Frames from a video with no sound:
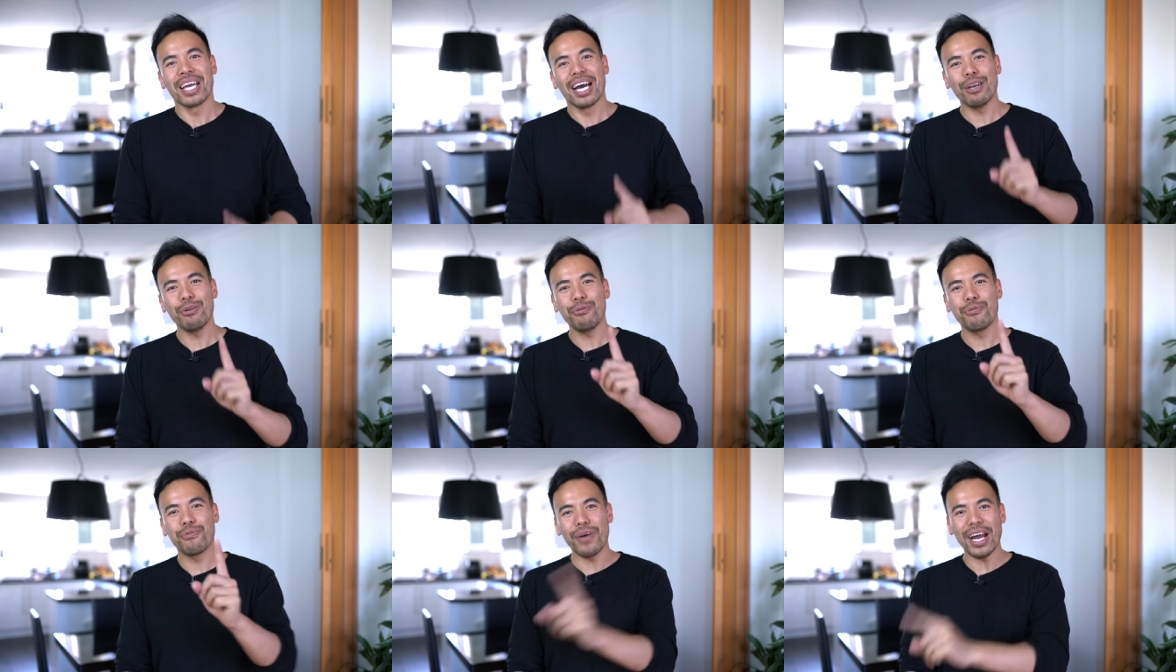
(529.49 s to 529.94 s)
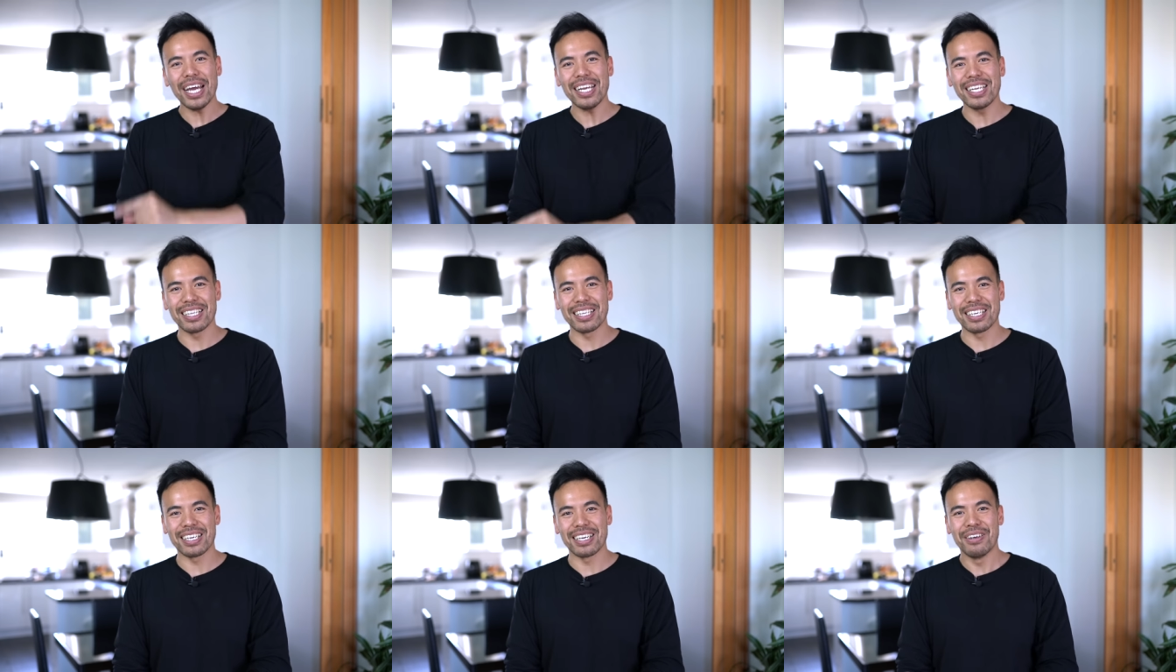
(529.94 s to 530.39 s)
And
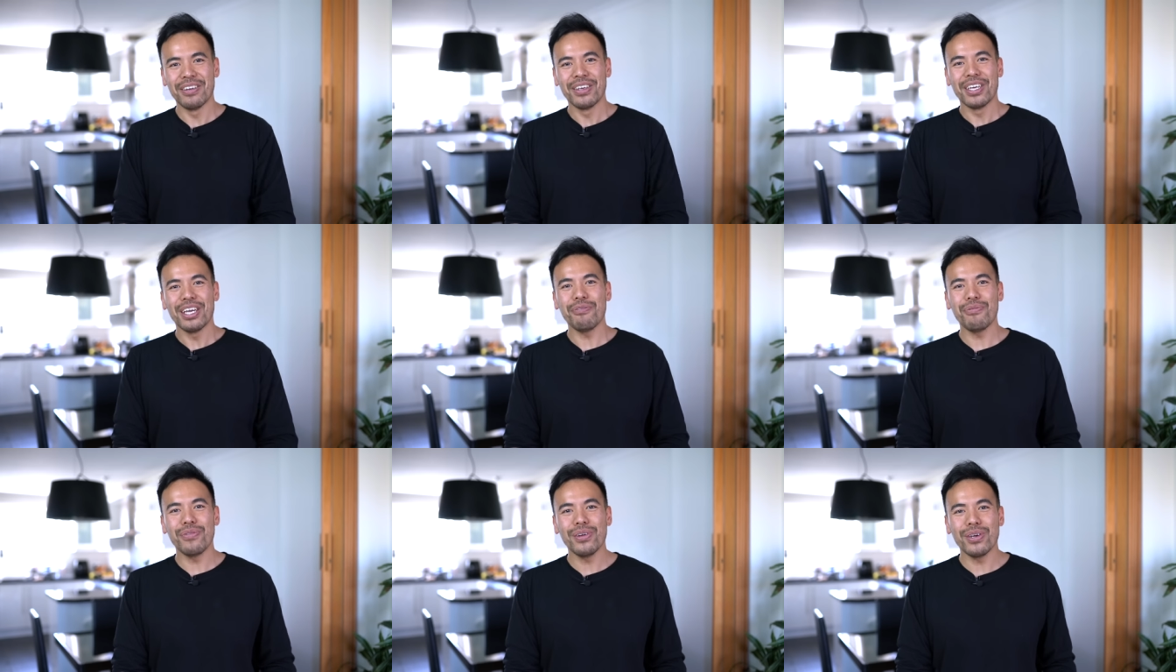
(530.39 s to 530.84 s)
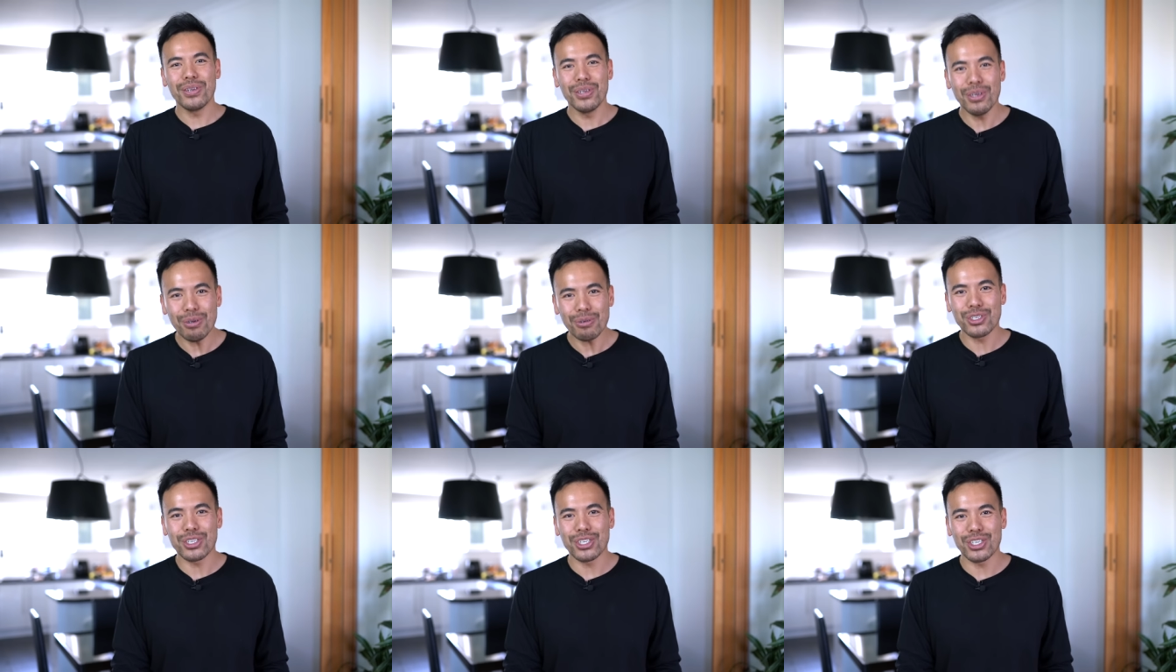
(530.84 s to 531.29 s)
finally, if you're
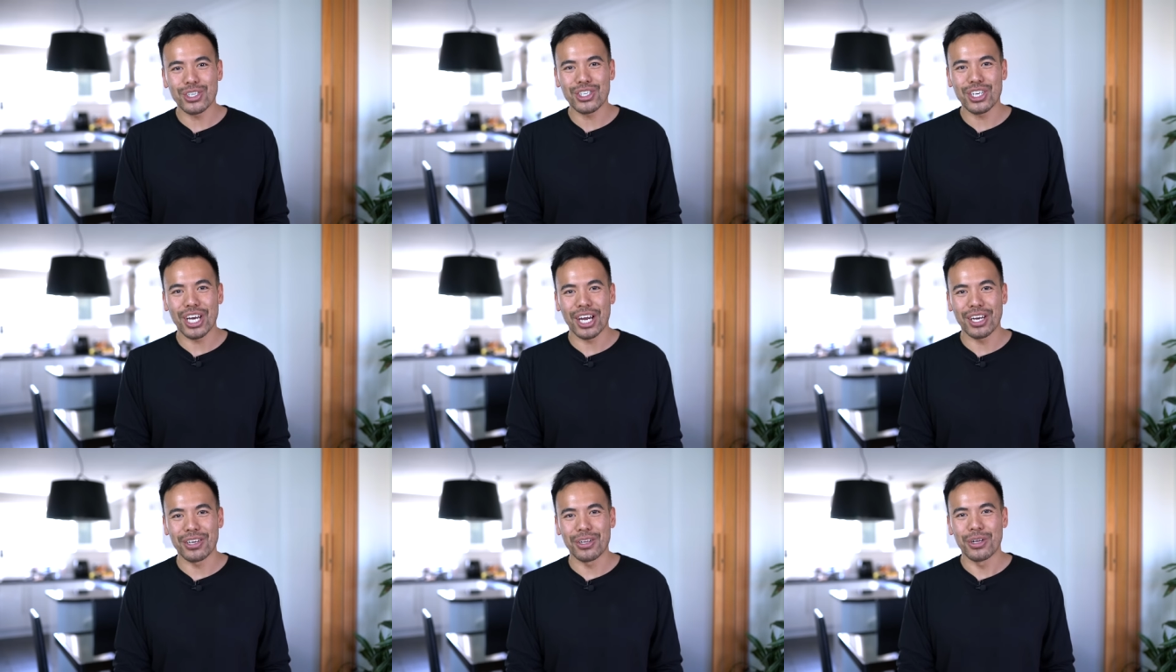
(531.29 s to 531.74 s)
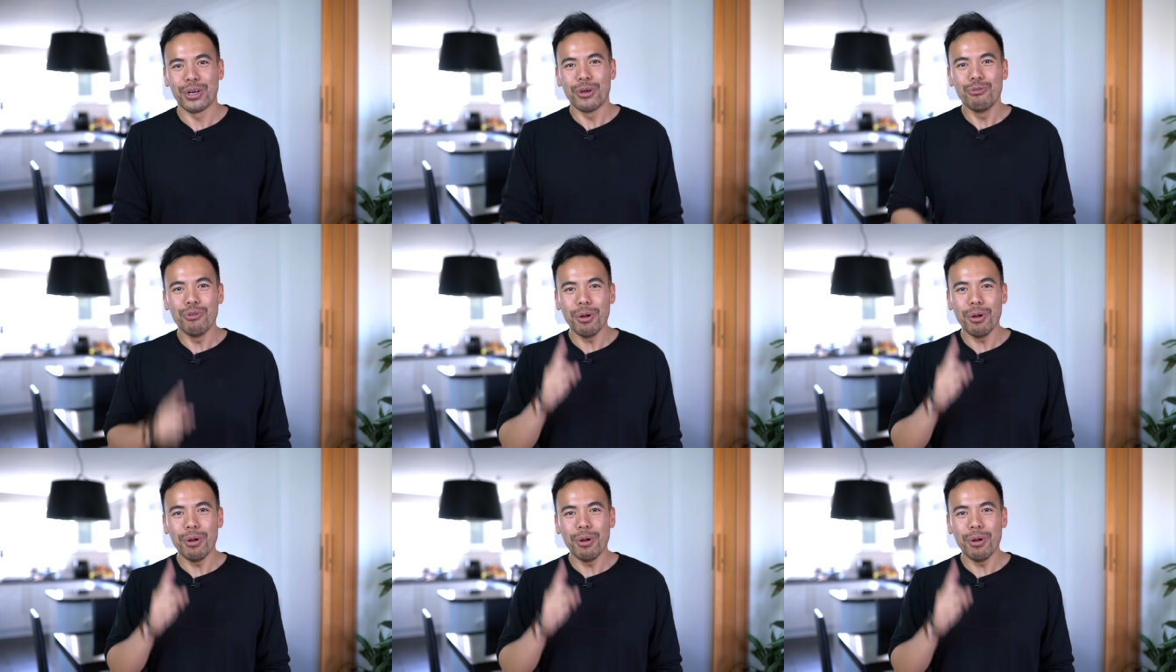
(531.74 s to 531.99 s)
new to this channel,